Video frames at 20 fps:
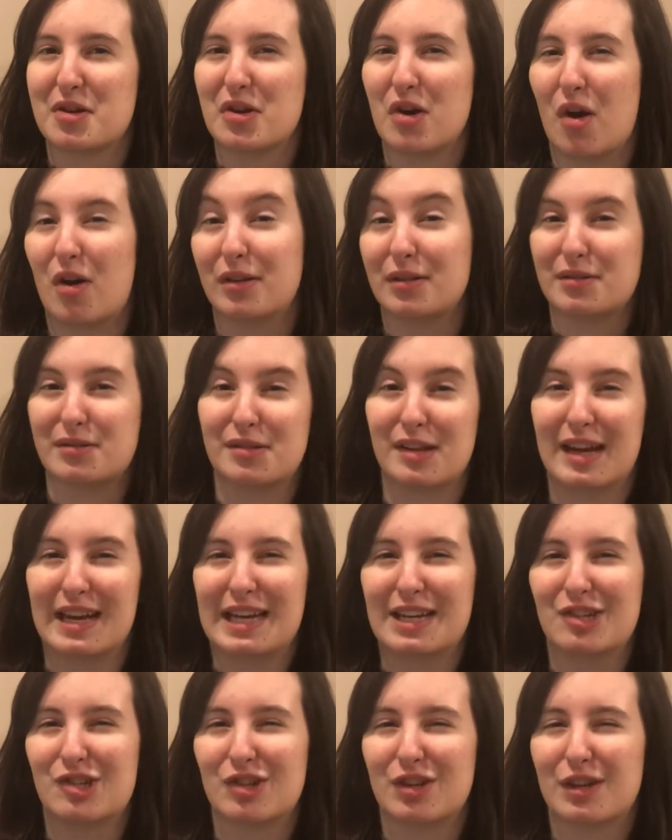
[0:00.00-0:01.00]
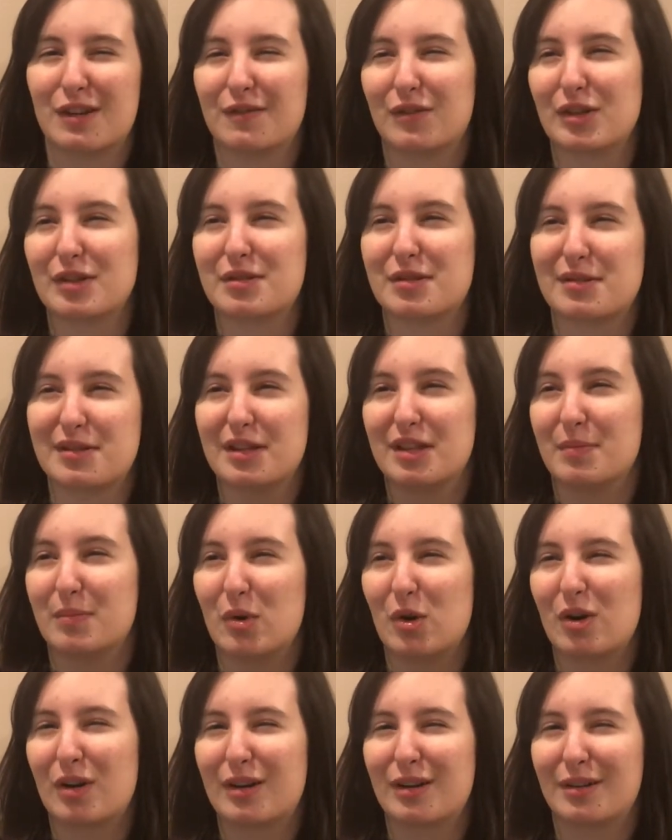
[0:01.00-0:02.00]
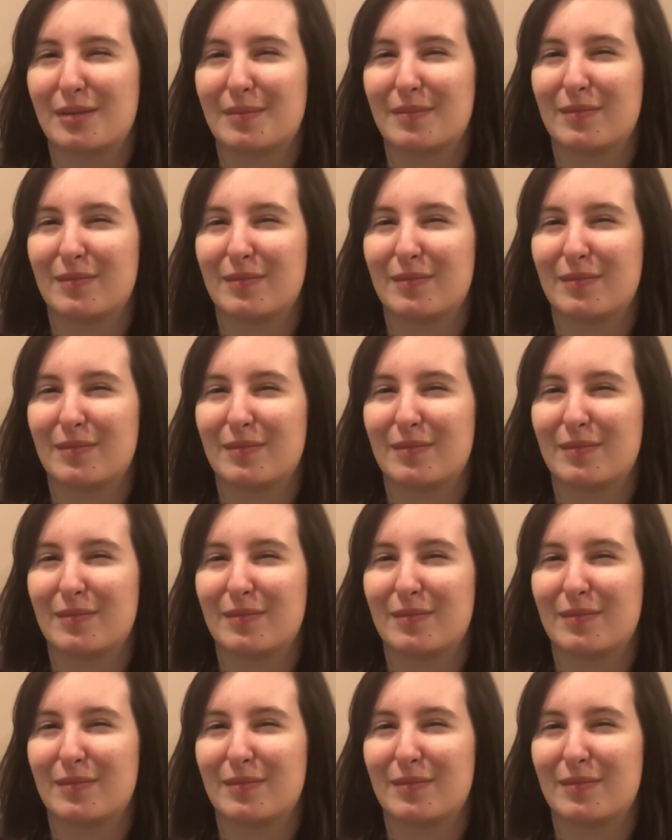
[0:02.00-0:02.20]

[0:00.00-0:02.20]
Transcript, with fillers: on a stage versus in the book.